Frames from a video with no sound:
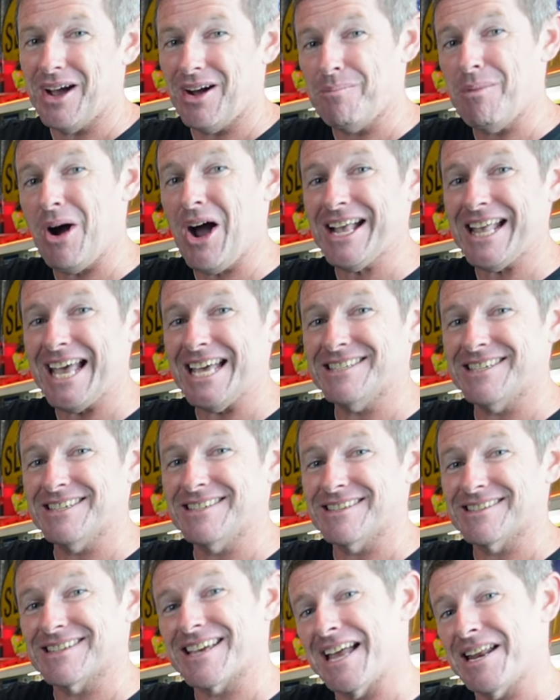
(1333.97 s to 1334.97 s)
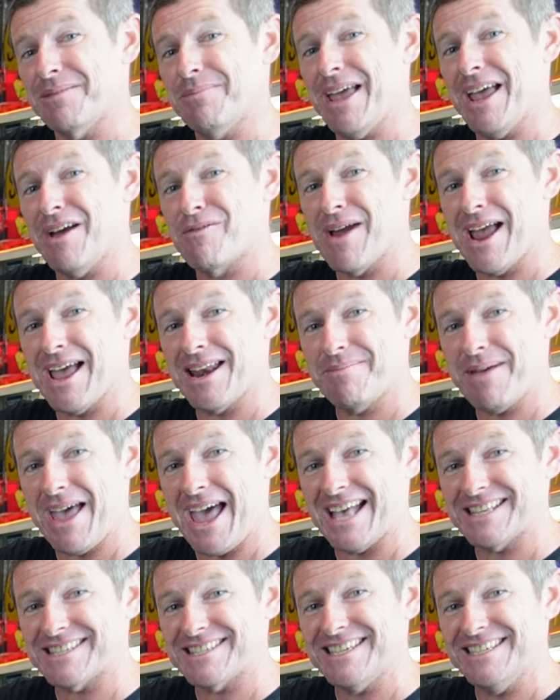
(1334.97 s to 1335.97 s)
My guess is it's going to be around
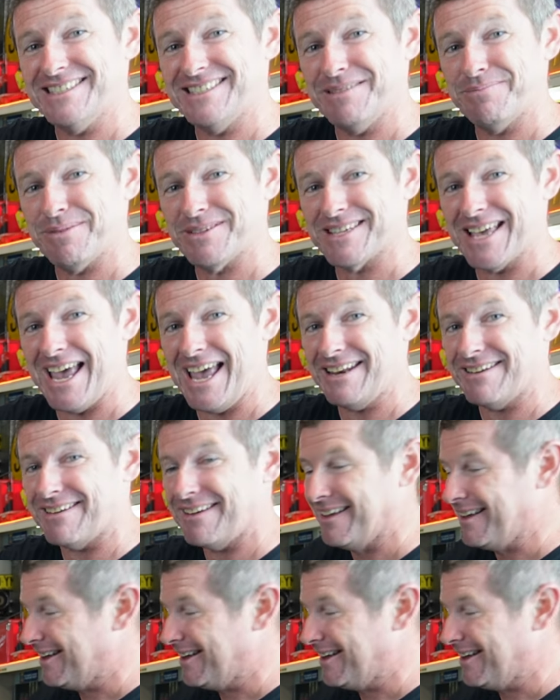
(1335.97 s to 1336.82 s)
about 60%,